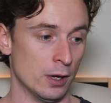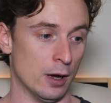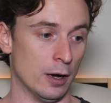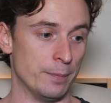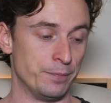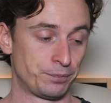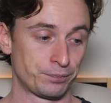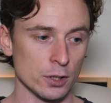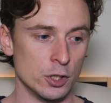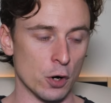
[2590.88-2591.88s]

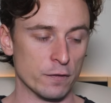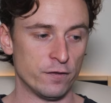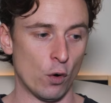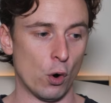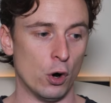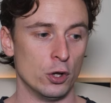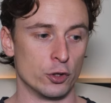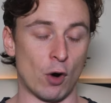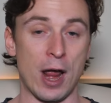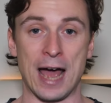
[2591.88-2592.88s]
You know, for the
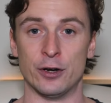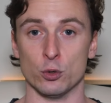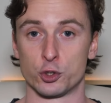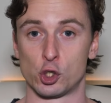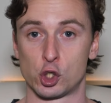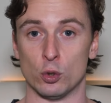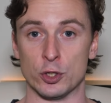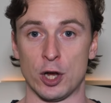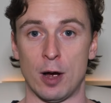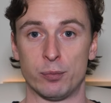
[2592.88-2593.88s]
right hand, it also
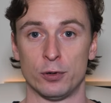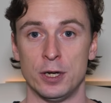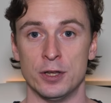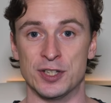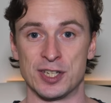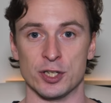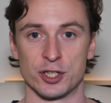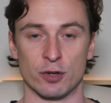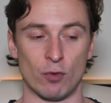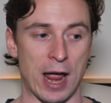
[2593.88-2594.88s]
shortens up the distance
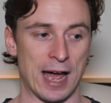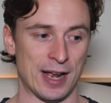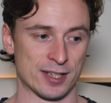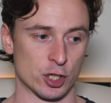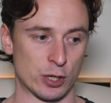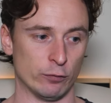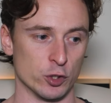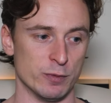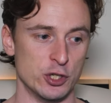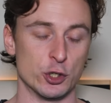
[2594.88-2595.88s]
the right hand has to travel,
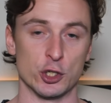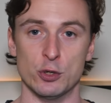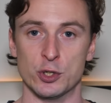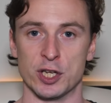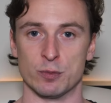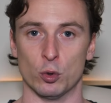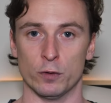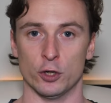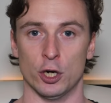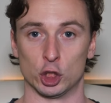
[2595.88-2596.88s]
which means you can use it as more
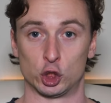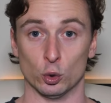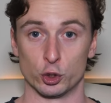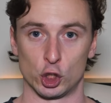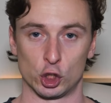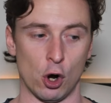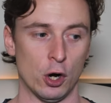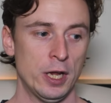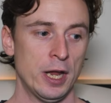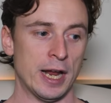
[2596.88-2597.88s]
of a shorter shot.
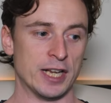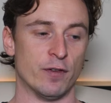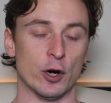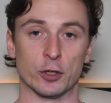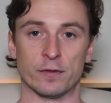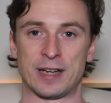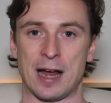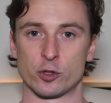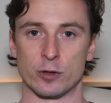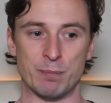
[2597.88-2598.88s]
It's very good for
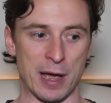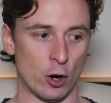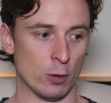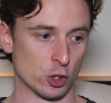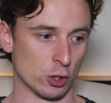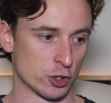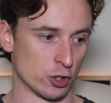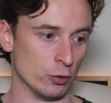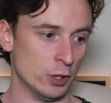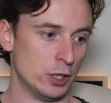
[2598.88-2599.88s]
countering bent arm shots.
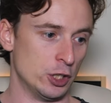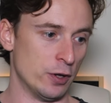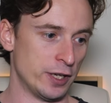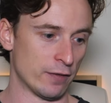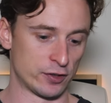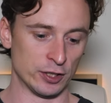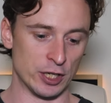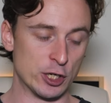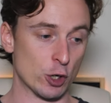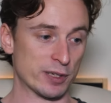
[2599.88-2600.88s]
So, you know, the other thing that
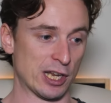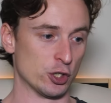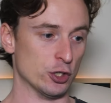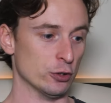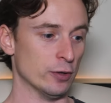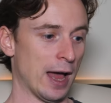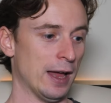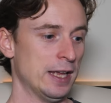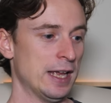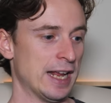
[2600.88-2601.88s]
he could potentially do there
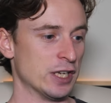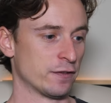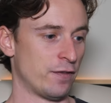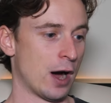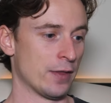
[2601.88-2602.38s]
is fire